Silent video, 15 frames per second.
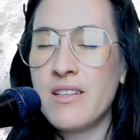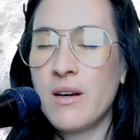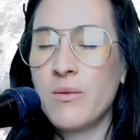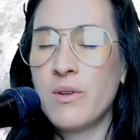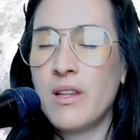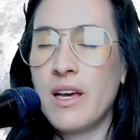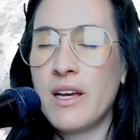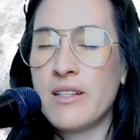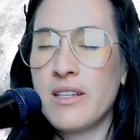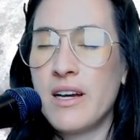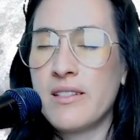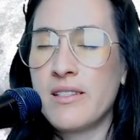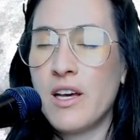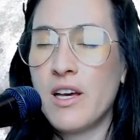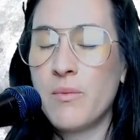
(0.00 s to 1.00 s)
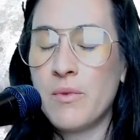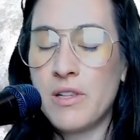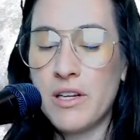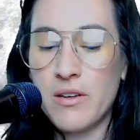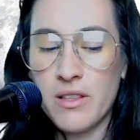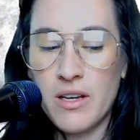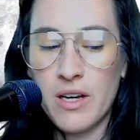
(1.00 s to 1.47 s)
I would like to ask help
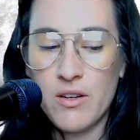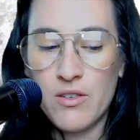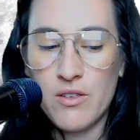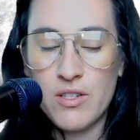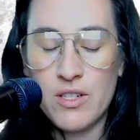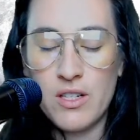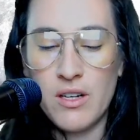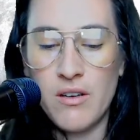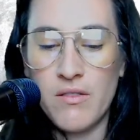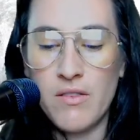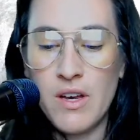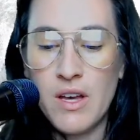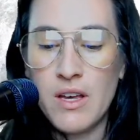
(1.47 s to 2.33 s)
clearing the energy of